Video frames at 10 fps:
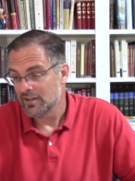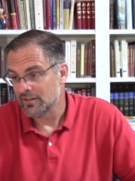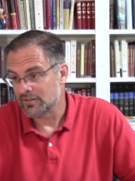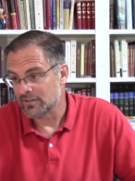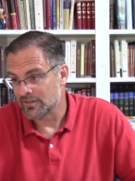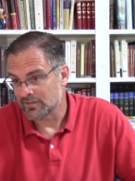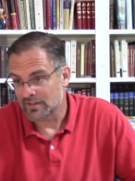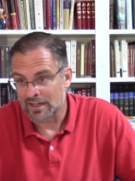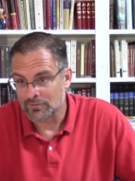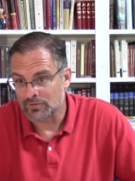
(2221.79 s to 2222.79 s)
his
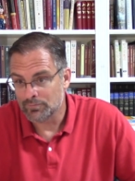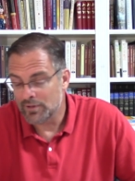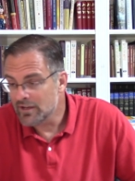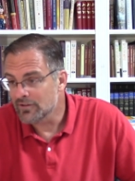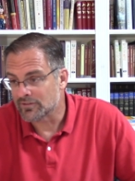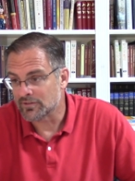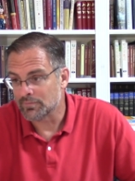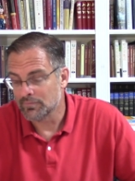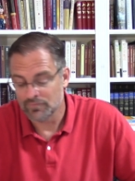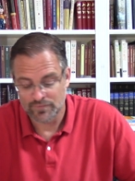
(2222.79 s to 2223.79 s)
side was pierced.
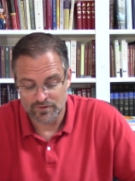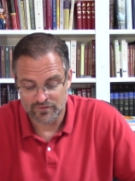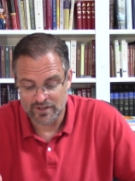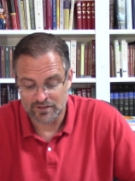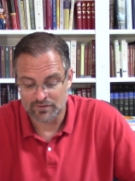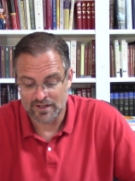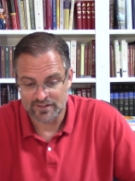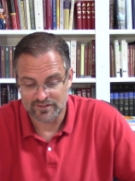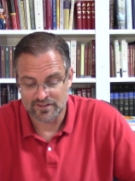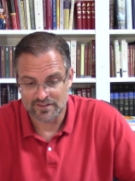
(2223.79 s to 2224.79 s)
Zechariah
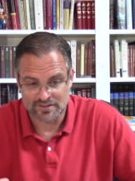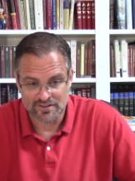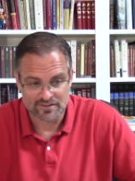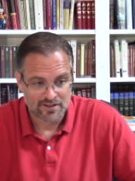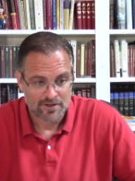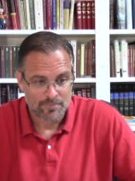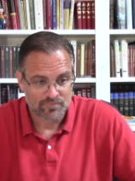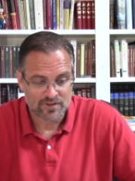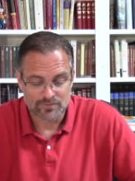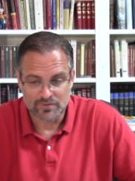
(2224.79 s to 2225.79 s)
said that
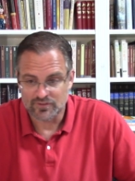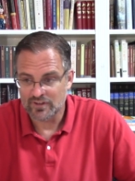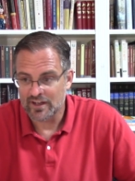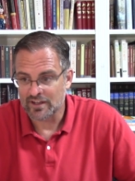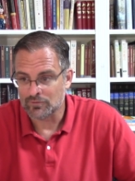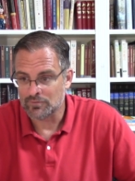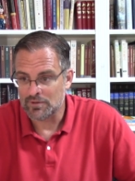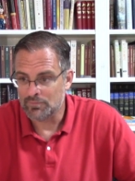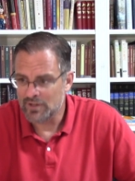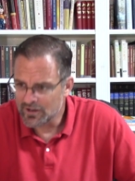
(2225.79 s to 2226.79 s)
this Messiah would be
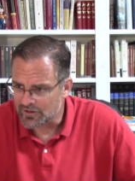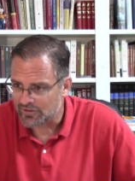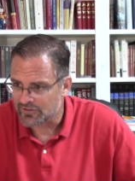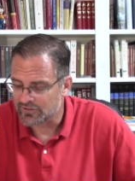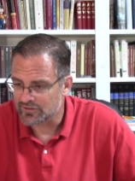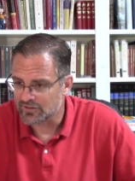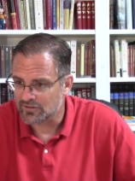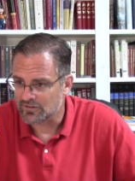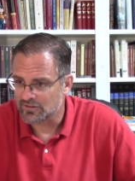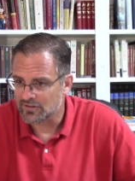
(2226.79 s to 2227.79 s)
pierced.
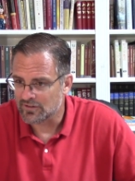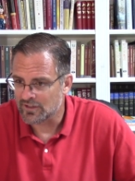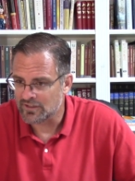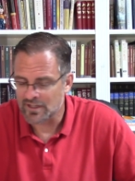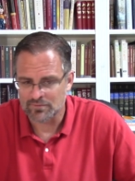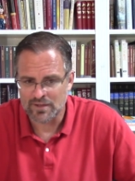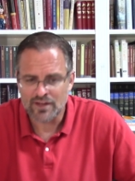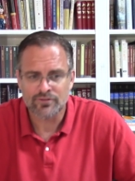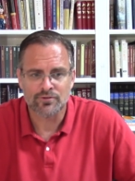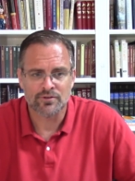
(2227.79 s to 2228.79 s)
And yet
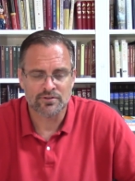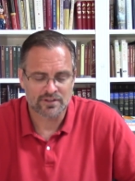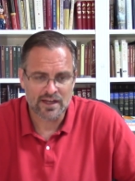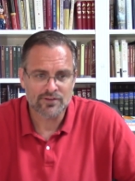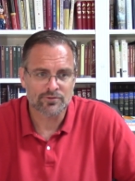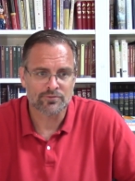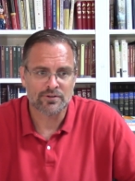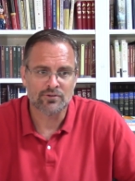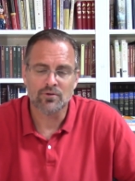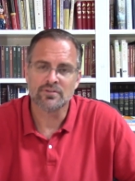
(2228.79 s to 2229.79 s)
Matthew and the Gospels
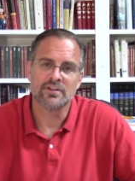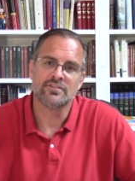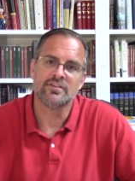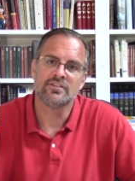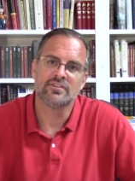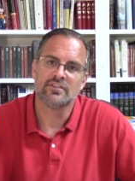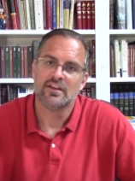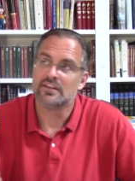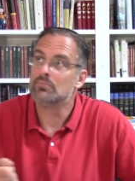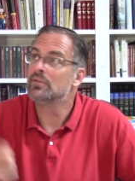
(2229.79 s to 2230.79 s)
record that
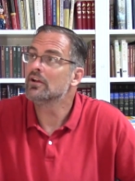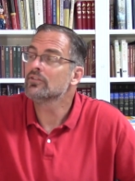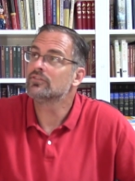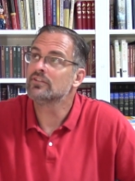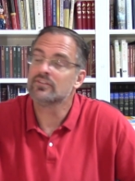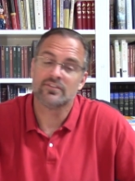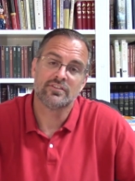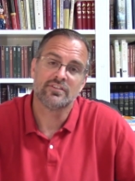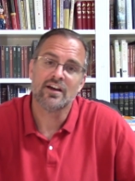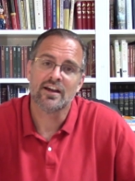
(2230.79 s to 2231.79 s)
they pierced Jesus'
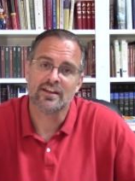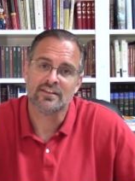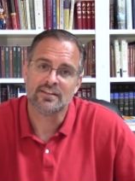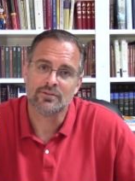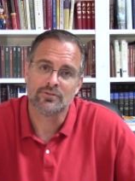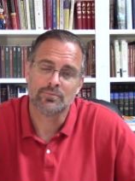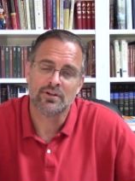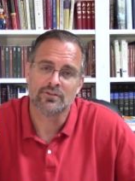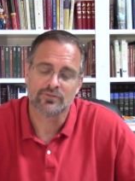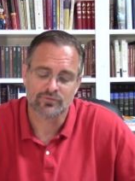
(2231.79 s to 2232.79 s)
side, and He was
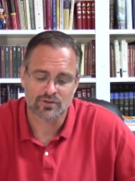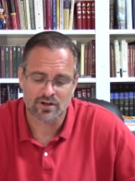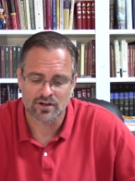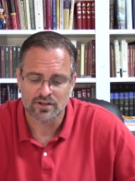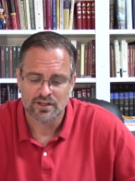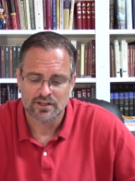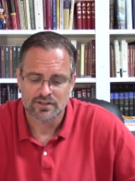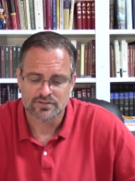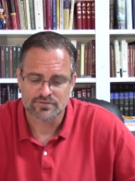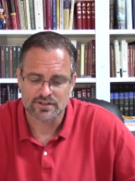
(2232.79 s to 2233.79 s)
pierced for our
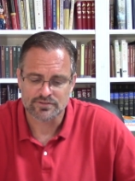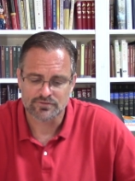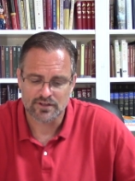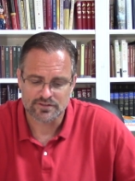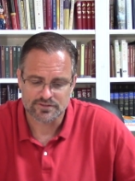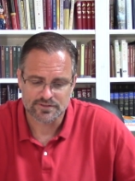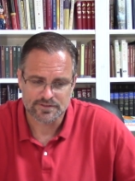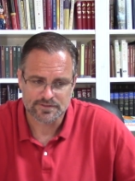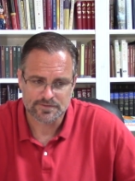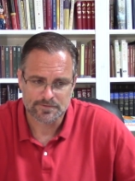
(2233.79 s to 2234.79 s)
transgressions.